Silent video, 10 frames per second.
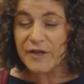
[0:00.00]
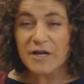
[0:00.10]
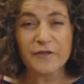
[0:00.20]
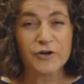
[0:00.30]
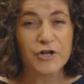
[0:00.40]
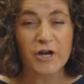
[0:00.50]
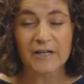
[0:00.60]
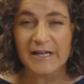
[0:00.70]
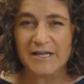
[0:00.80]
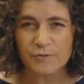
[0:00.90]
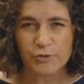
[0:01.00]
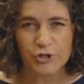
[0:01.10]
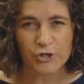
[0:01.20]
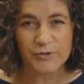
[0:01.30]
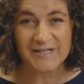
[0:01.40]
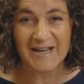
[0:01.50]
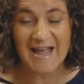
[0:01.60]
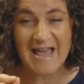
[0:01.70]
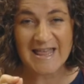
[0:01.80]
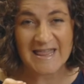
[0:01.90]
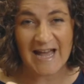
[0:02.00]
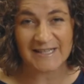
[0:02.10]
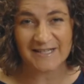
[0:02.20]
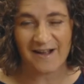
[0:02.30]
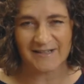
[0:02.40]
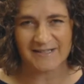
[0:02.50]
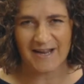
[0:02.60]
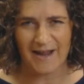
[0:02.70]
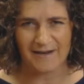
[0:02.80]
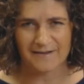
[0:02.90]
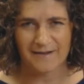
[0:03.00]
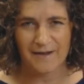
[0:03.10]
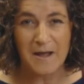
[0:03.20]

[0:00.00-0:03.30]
the other young ladies was chosen, that's God's hand.